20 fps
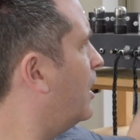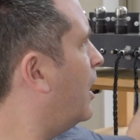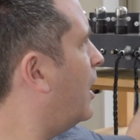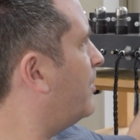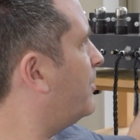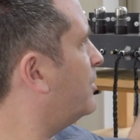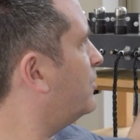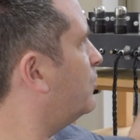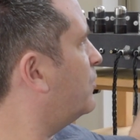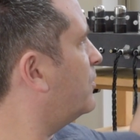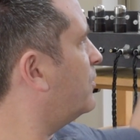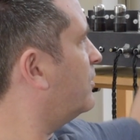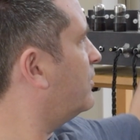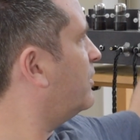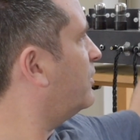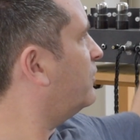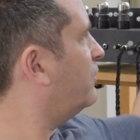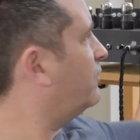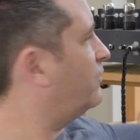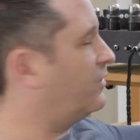I mean,
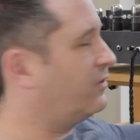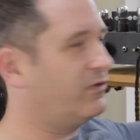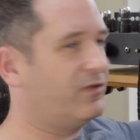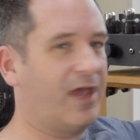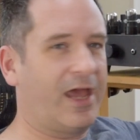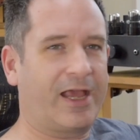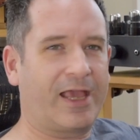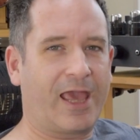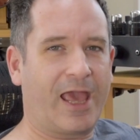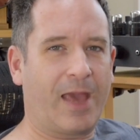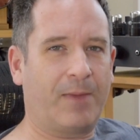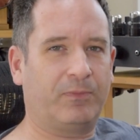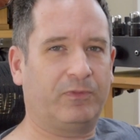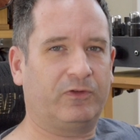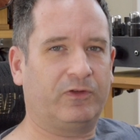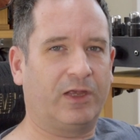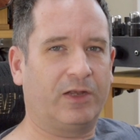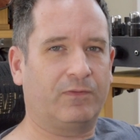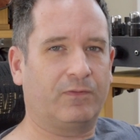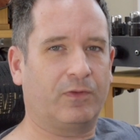this is a DAC amp
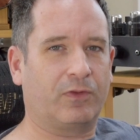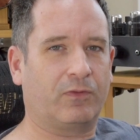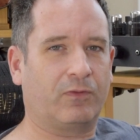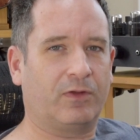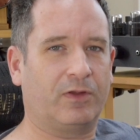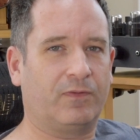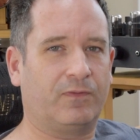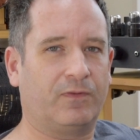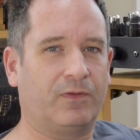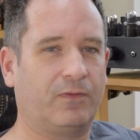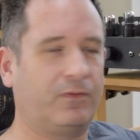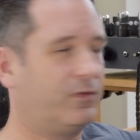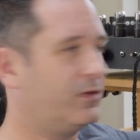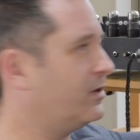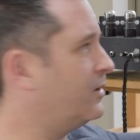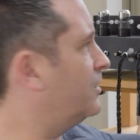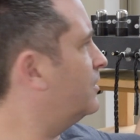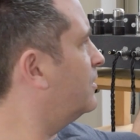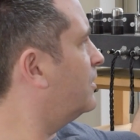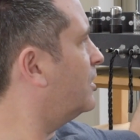set for
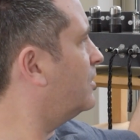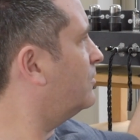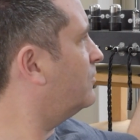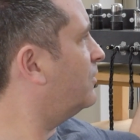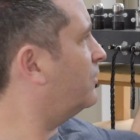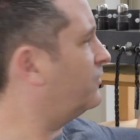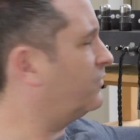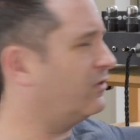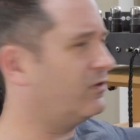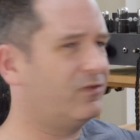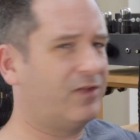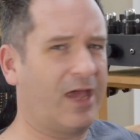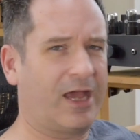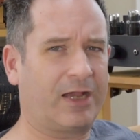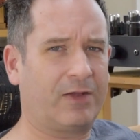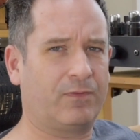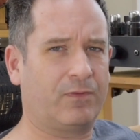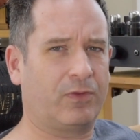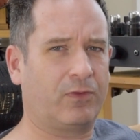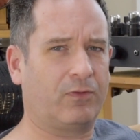$350, and then just a
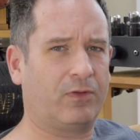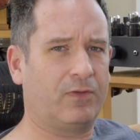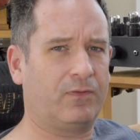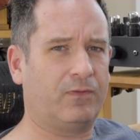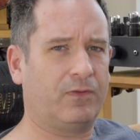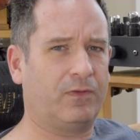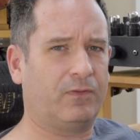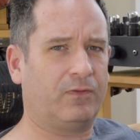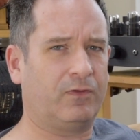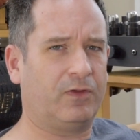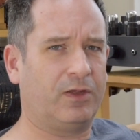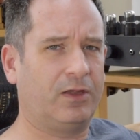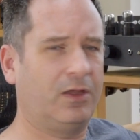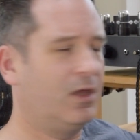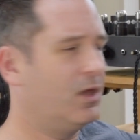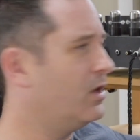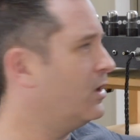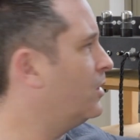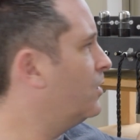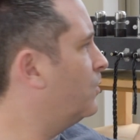DAC for $350.
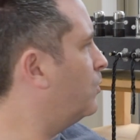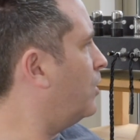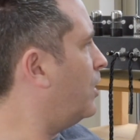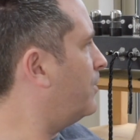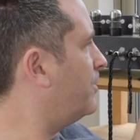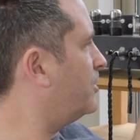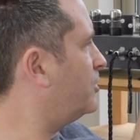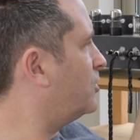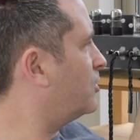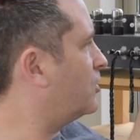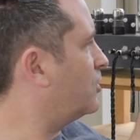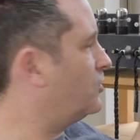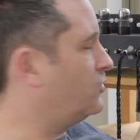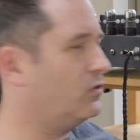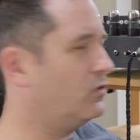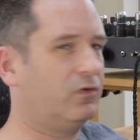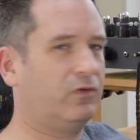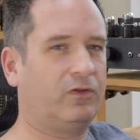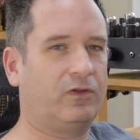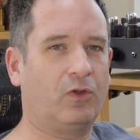Well, I mean, you can
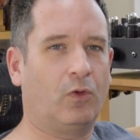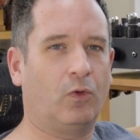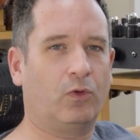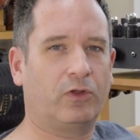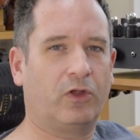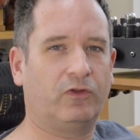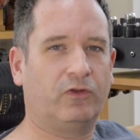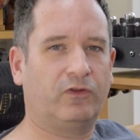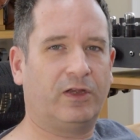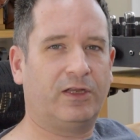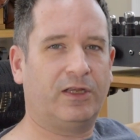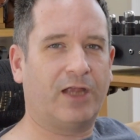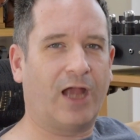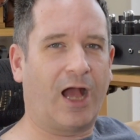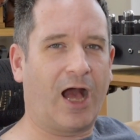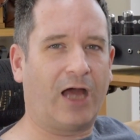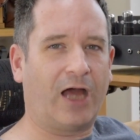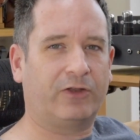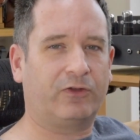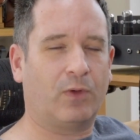use the Audio GD
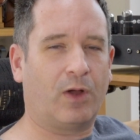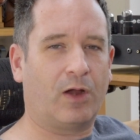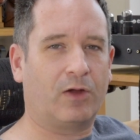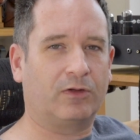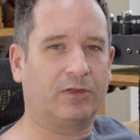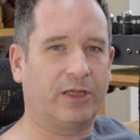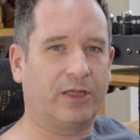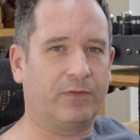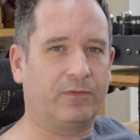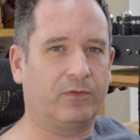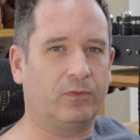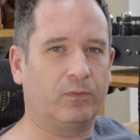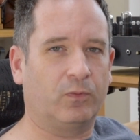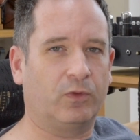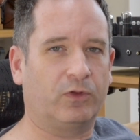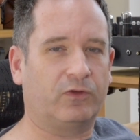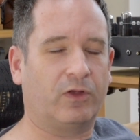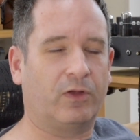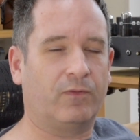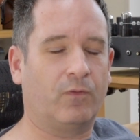R2R11,
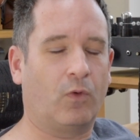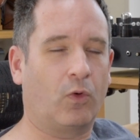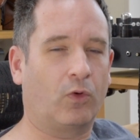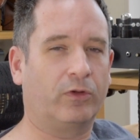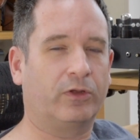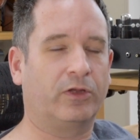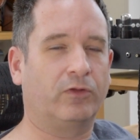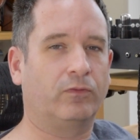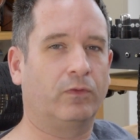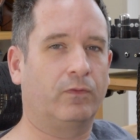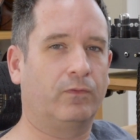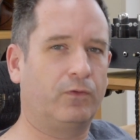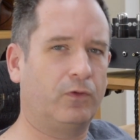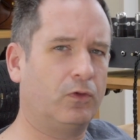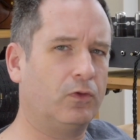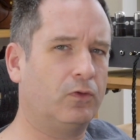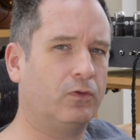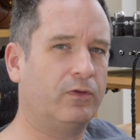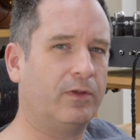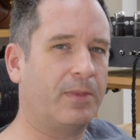which I've already
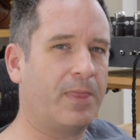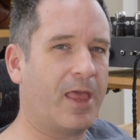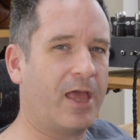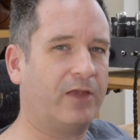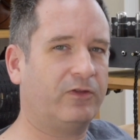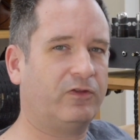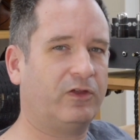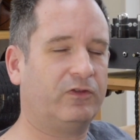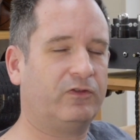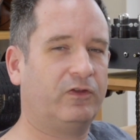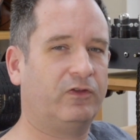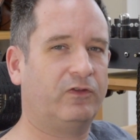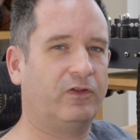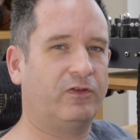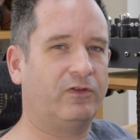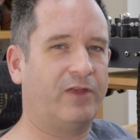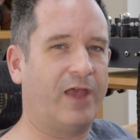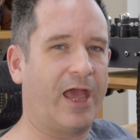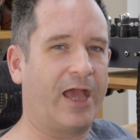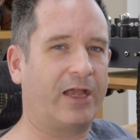reviewed, just as a
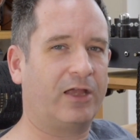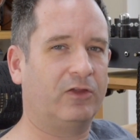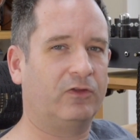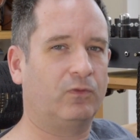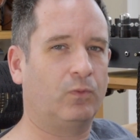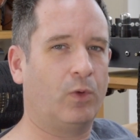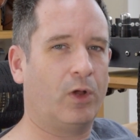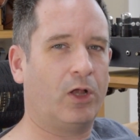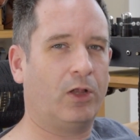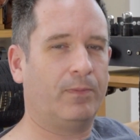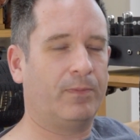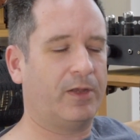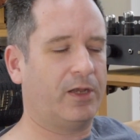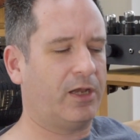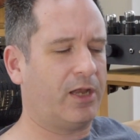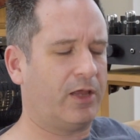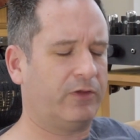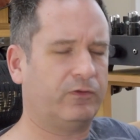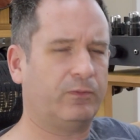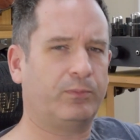DAC as well, and it
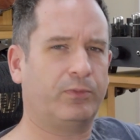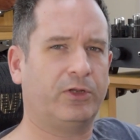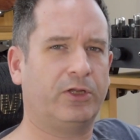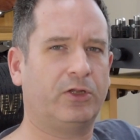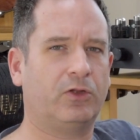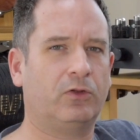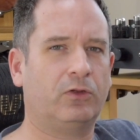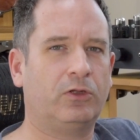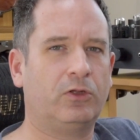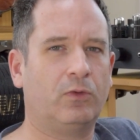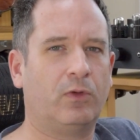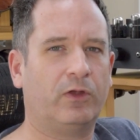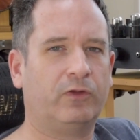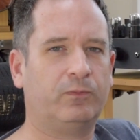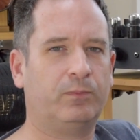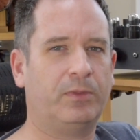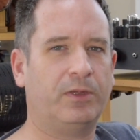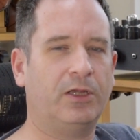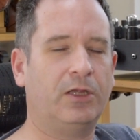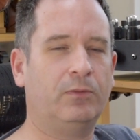has a pretty good
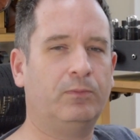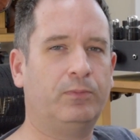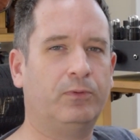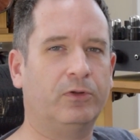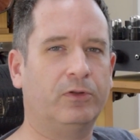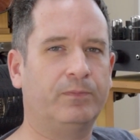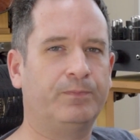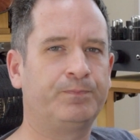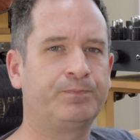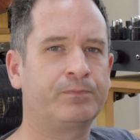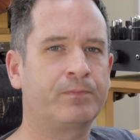USB input.